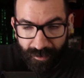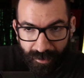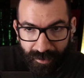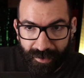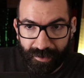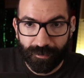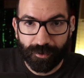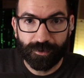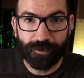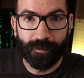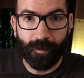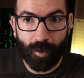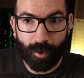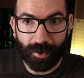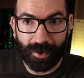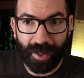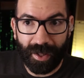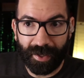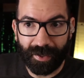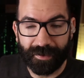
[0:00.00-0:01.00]
going to give us
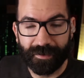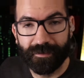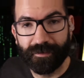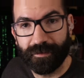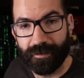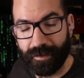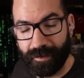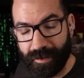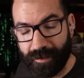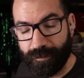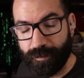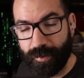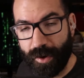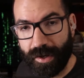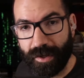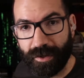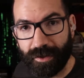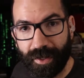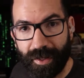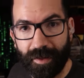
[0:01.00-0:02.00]
more light, and it's
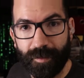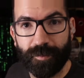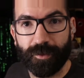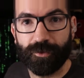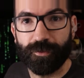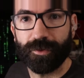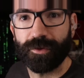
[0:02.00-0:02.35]
probably going to help us